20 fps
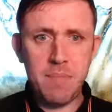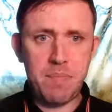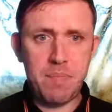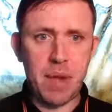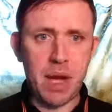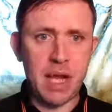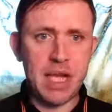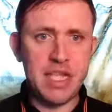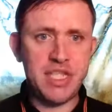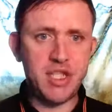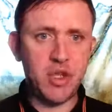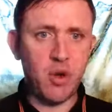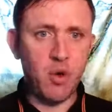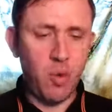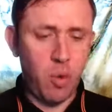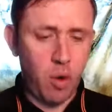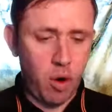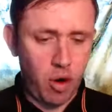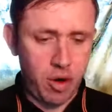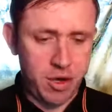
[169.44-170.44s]
Billy Joe
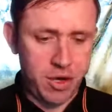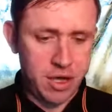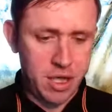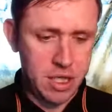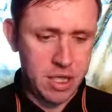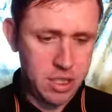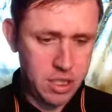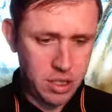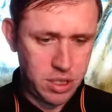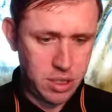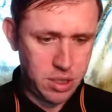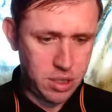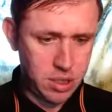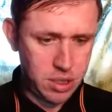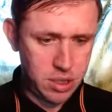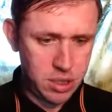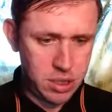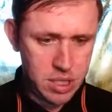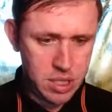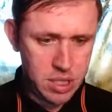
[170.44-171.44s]
Watt.
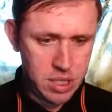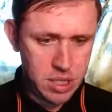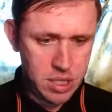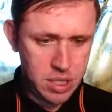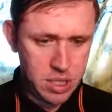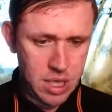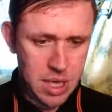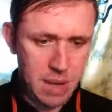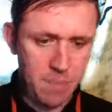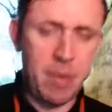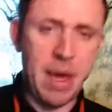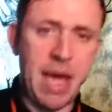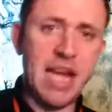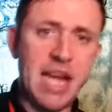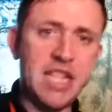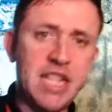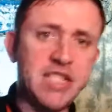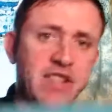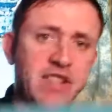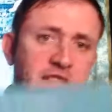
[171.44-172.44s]
Page of
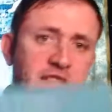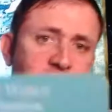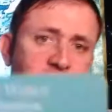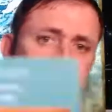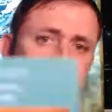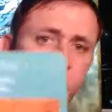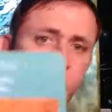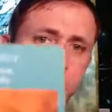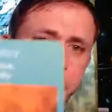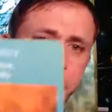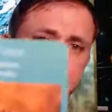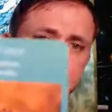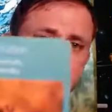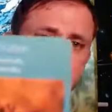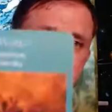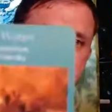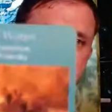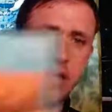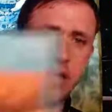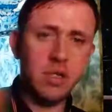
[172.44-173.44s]
Water.
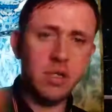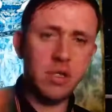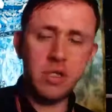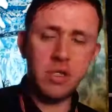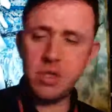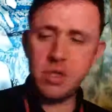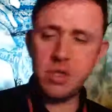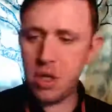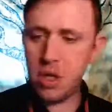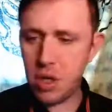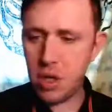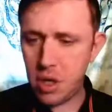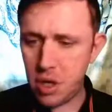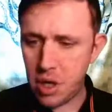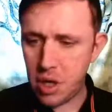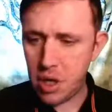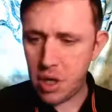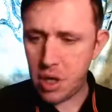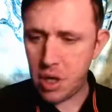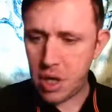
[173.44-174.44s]
A new
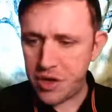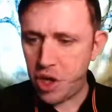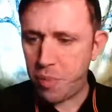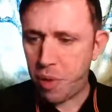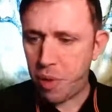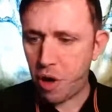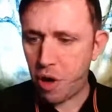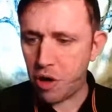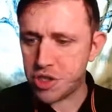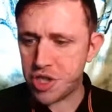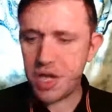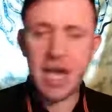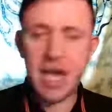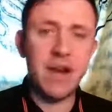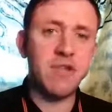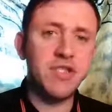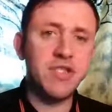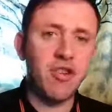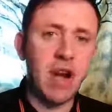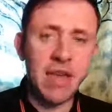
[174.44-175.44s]
person enters your
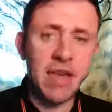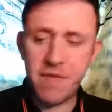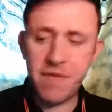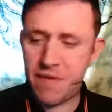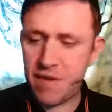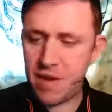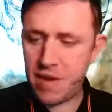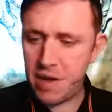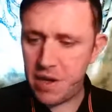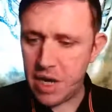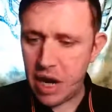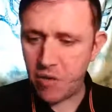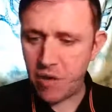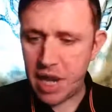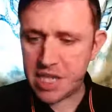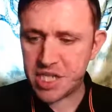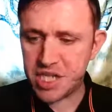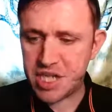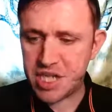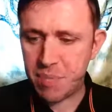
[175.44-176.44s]
life. A
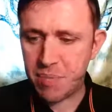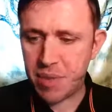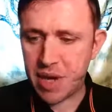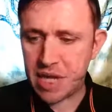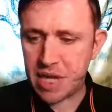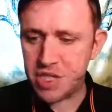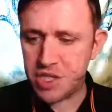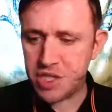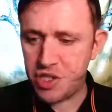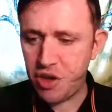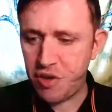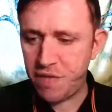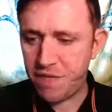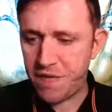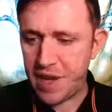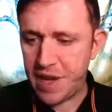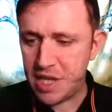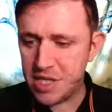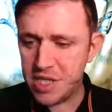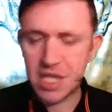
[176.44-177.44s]
relationship begins a new
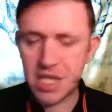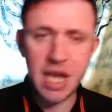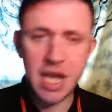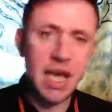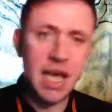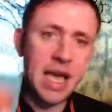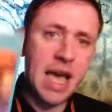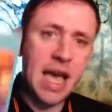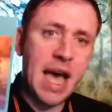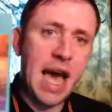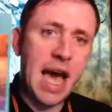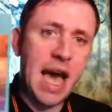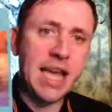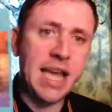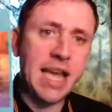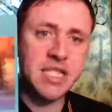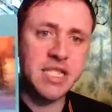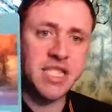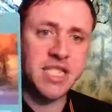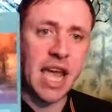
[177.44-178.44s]
phase.
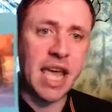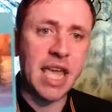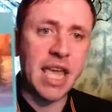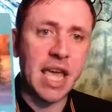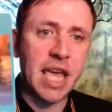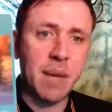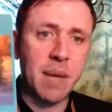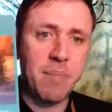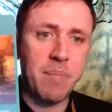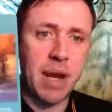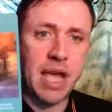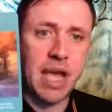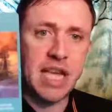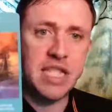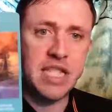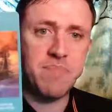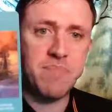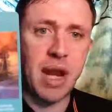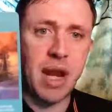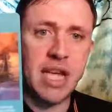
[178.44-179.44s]
Heightened psychic abilities,
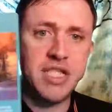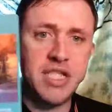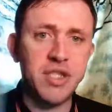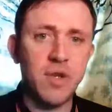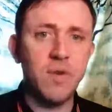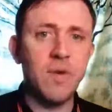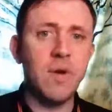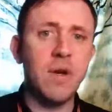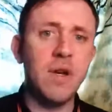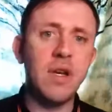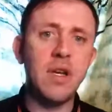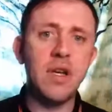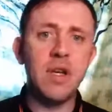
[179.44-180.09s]
Billy Joe.